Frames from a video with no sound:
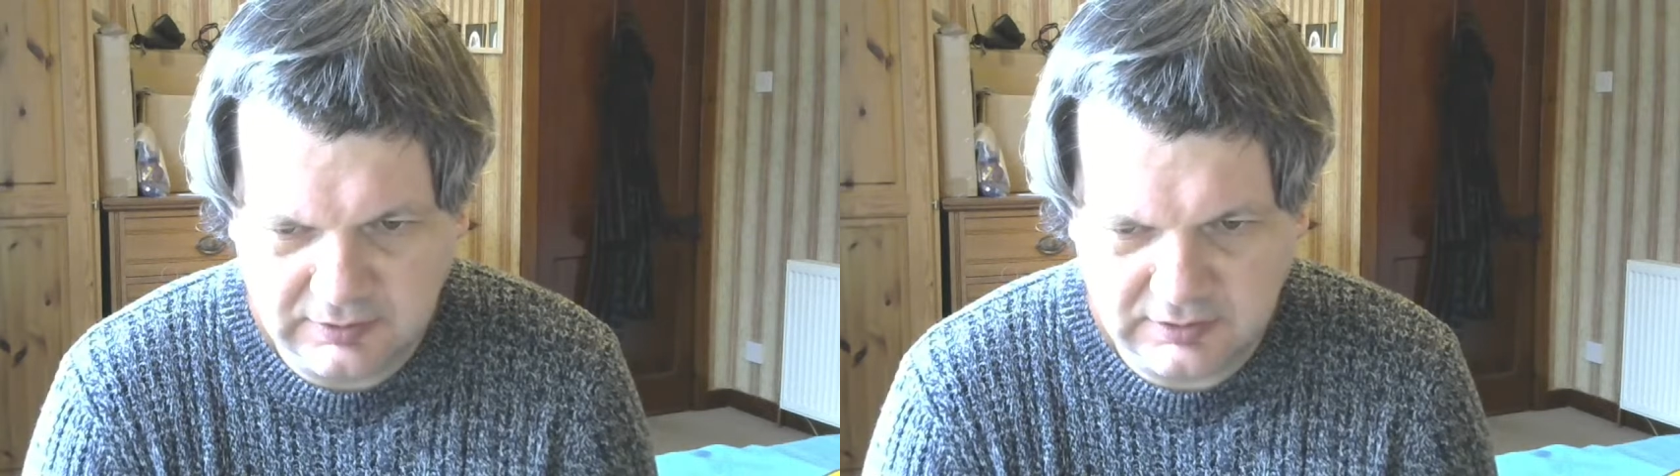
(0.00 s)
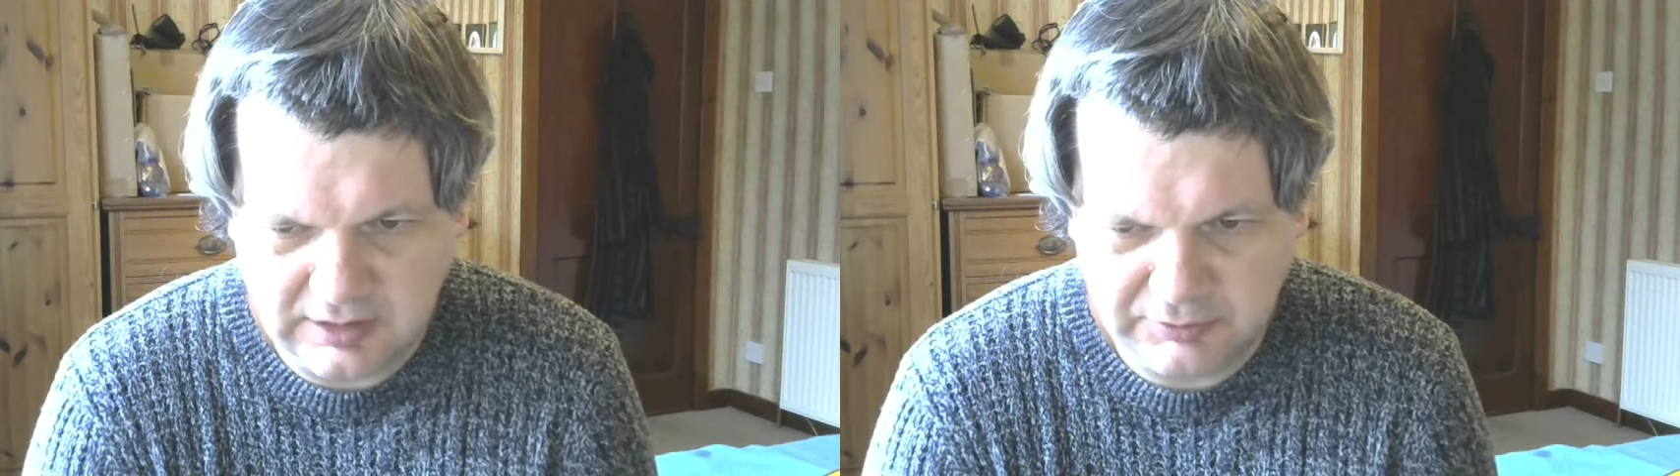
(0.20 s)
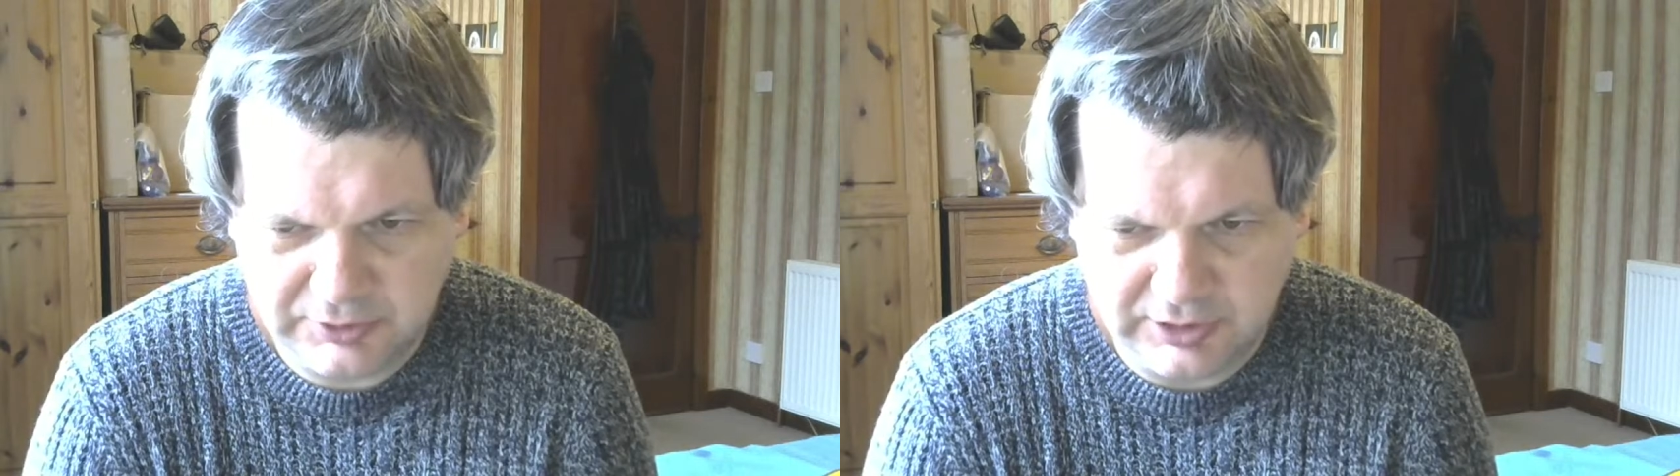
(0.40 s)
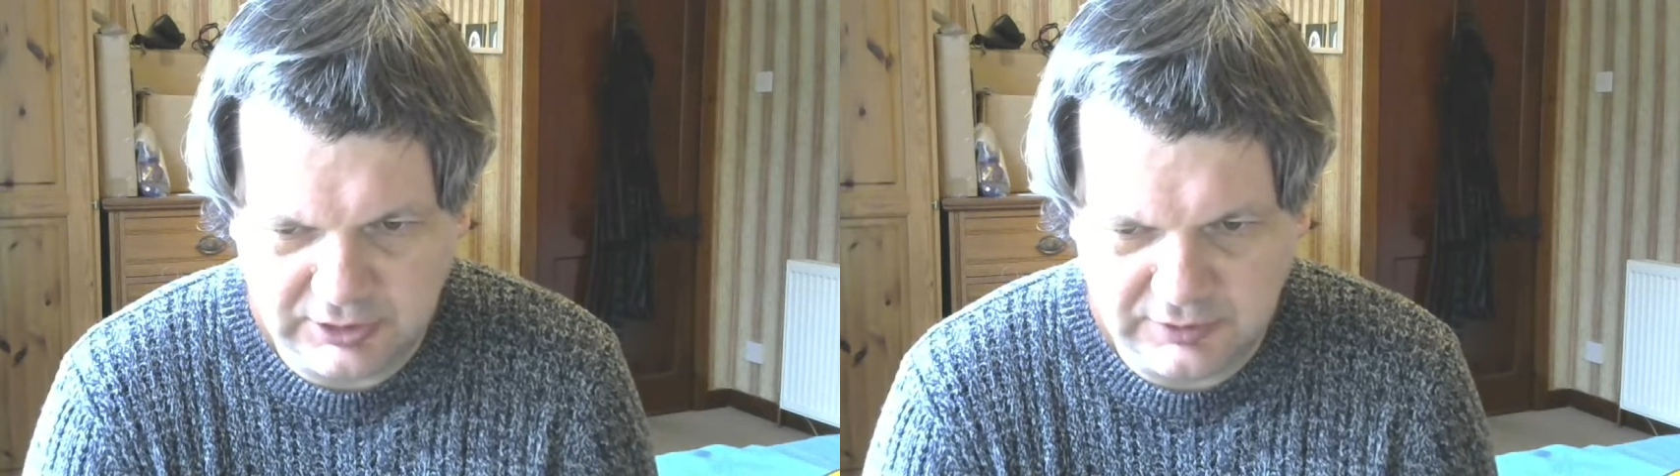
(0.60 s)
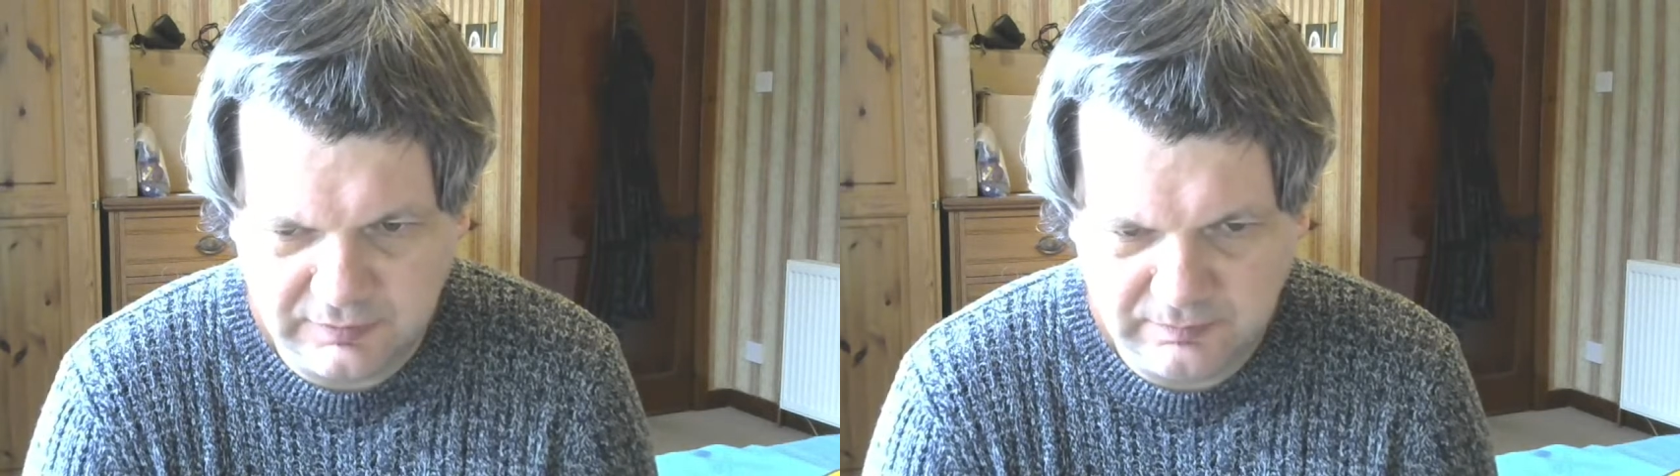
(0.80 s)

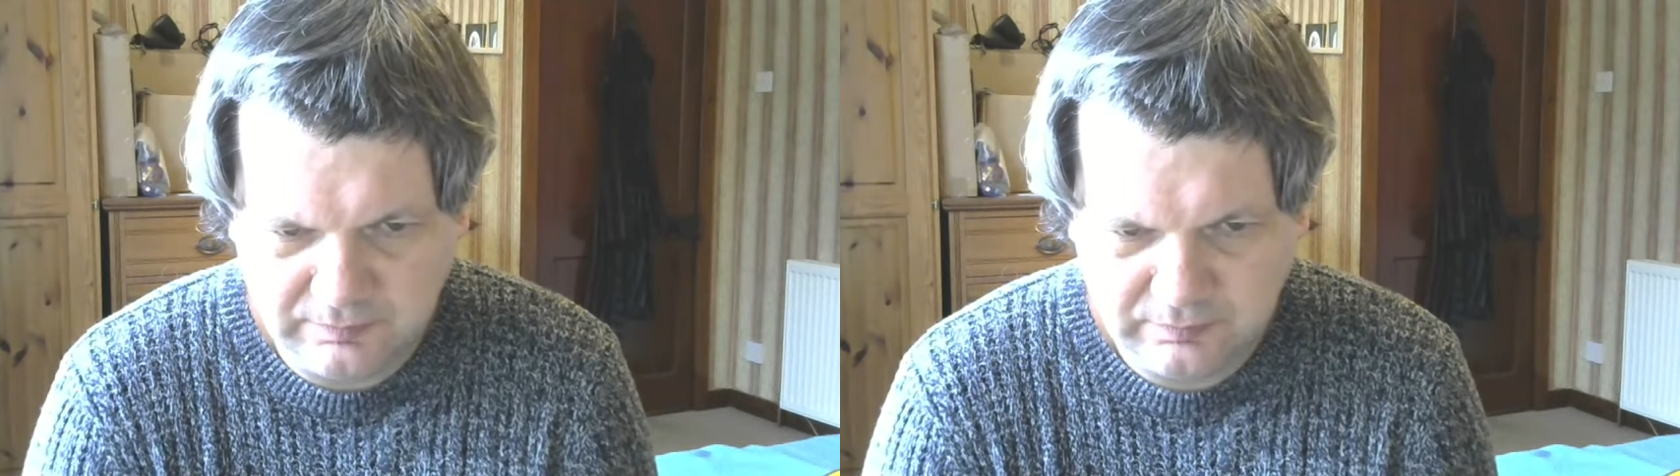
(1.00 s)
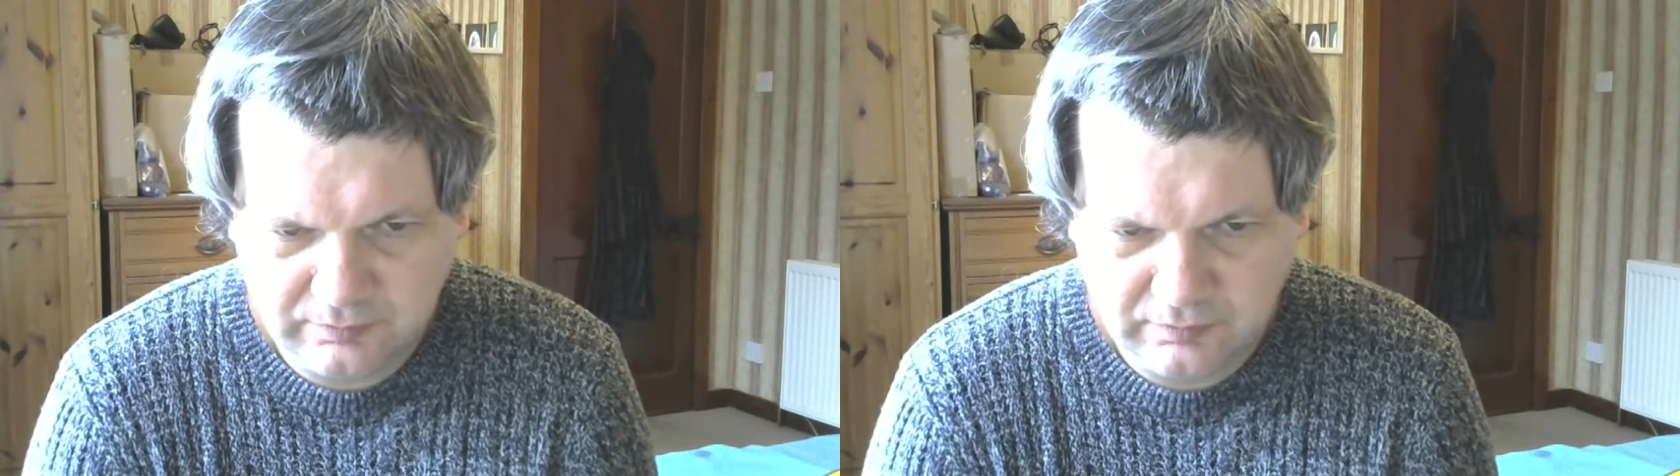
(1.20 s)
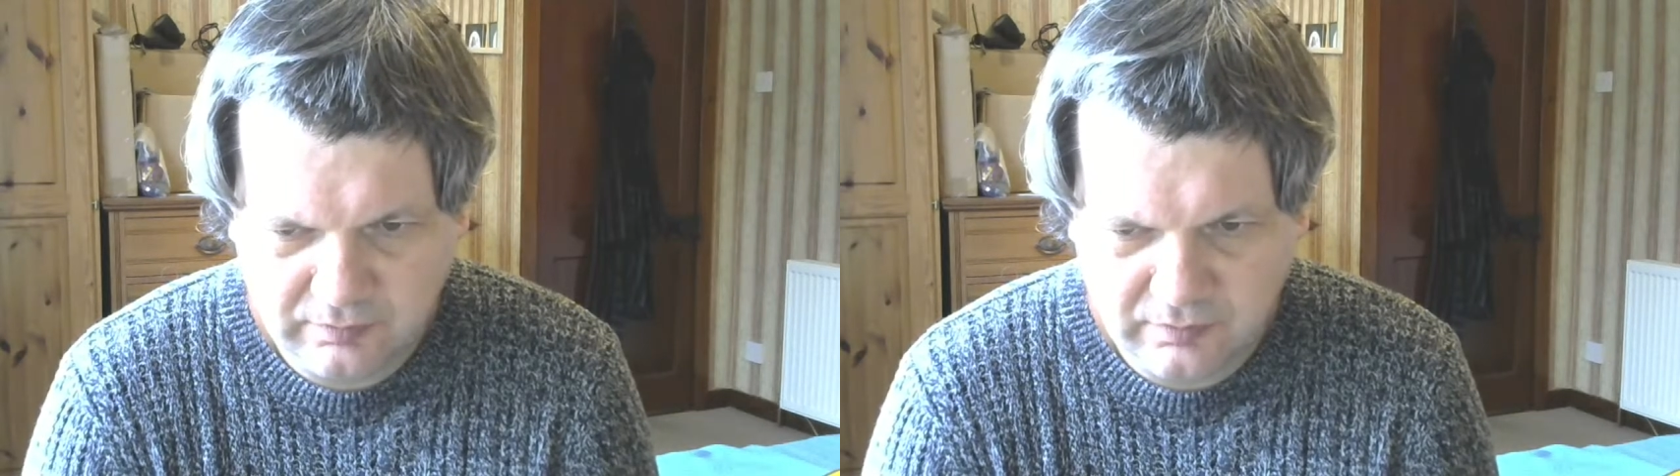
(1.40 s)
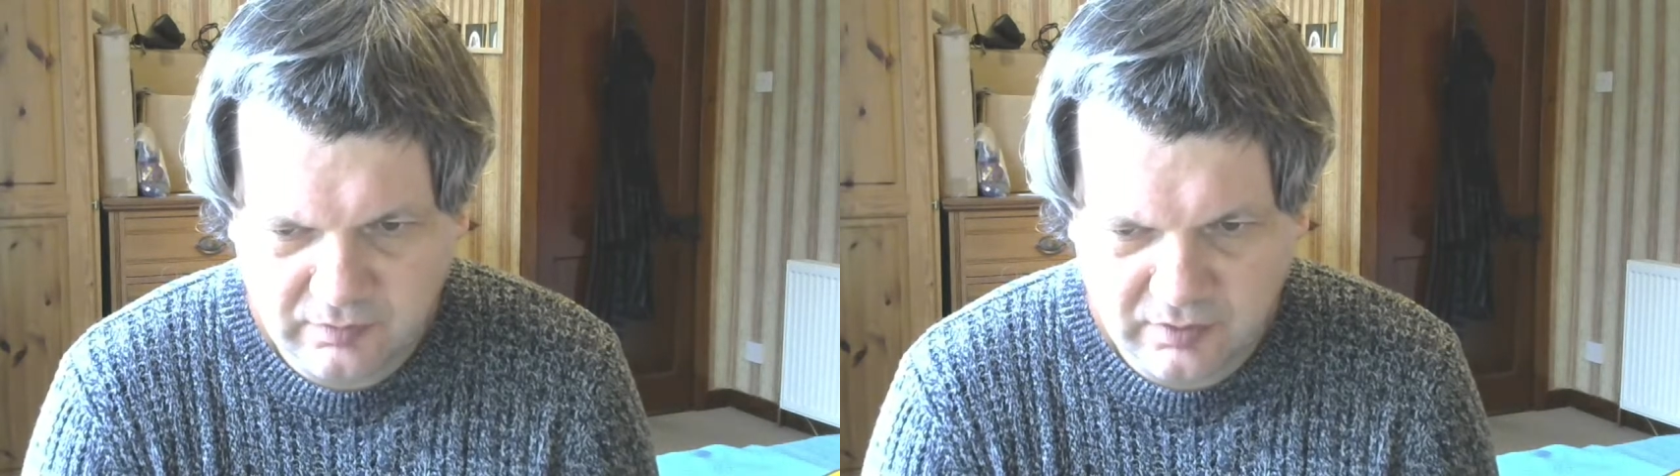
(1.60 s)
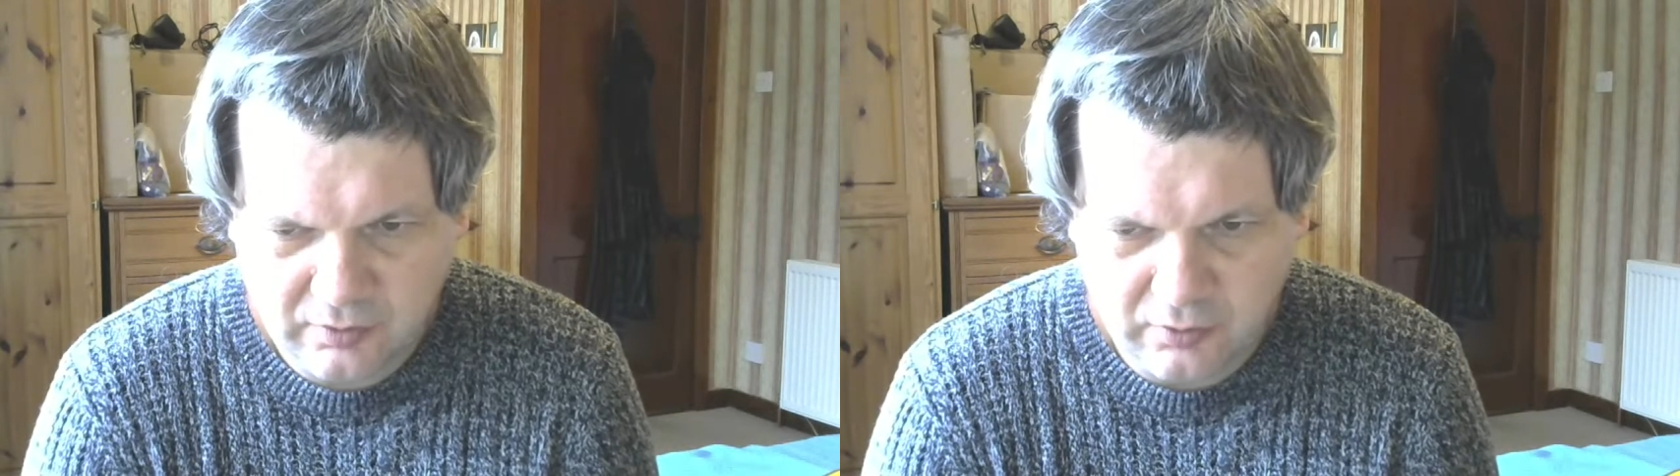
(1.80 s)
subject
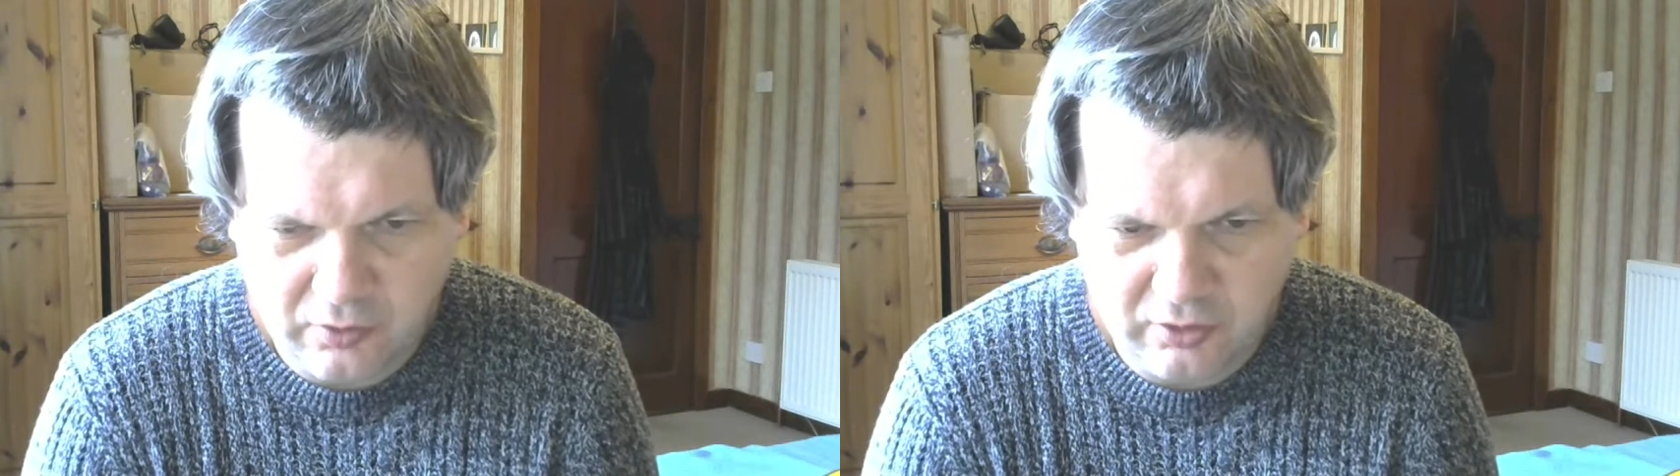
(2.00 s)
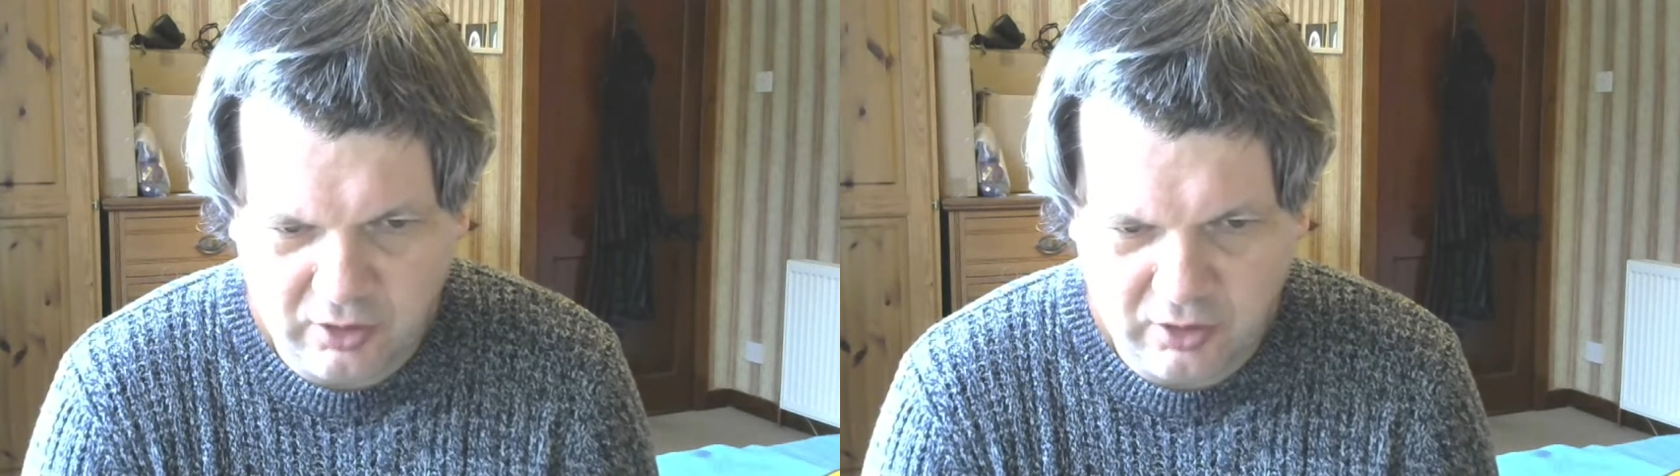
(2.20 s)
or